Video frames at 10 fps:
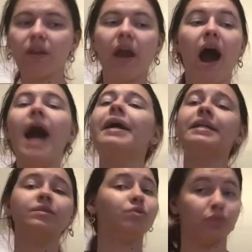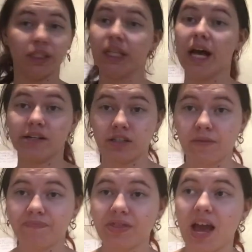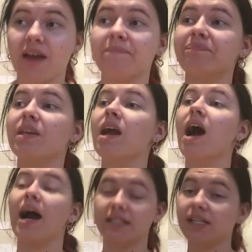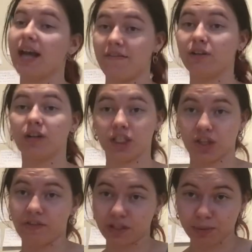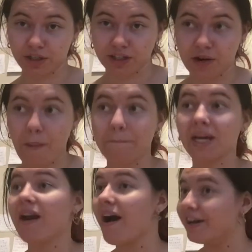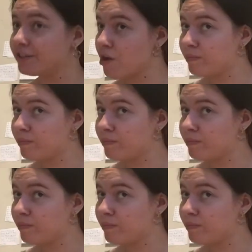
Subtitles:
I realized that I did have a crush on this person because